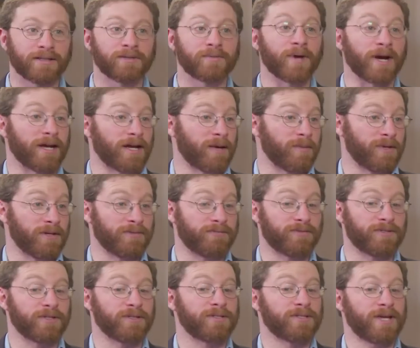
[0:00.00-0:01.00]
Right. I mean,
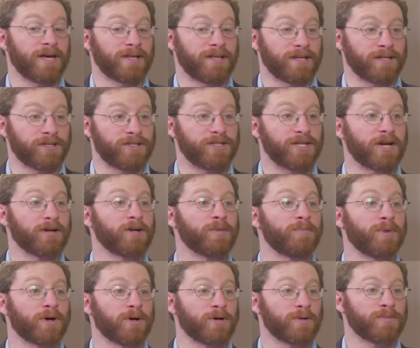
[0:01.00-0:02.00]
to say that
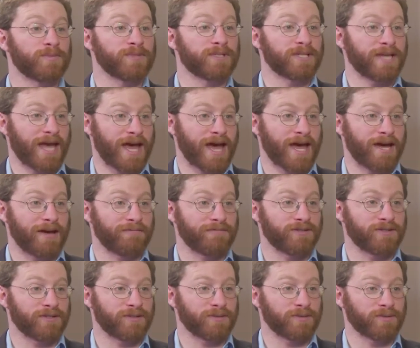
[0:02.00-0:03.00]
Jeroboam's
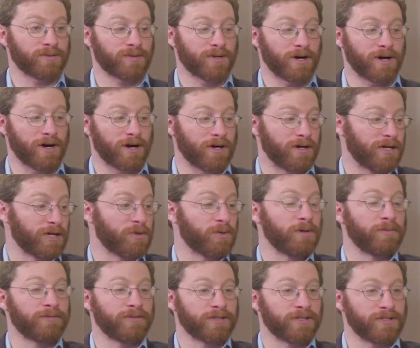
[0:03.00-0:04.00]
calves are
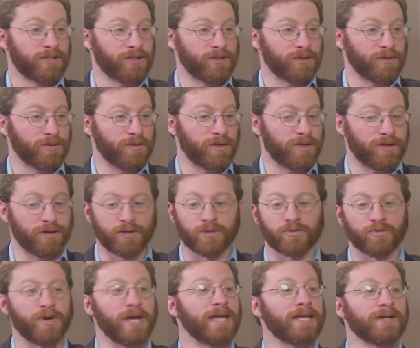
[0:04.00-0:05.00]
equivalent to
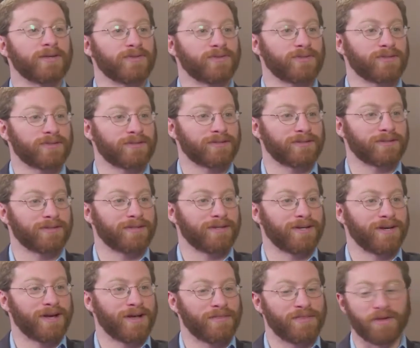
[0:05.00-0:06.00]

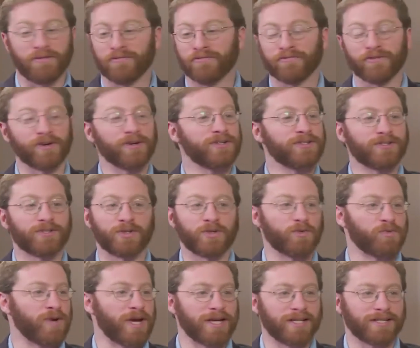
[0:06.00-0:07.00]
the first
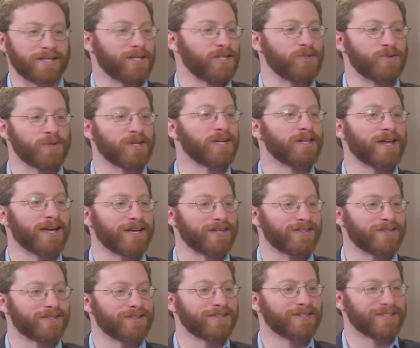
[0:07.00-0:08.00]
great
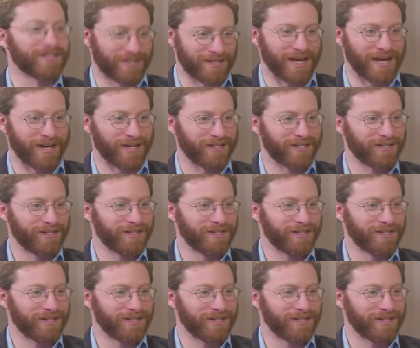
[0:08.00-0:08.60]
Israelite sin,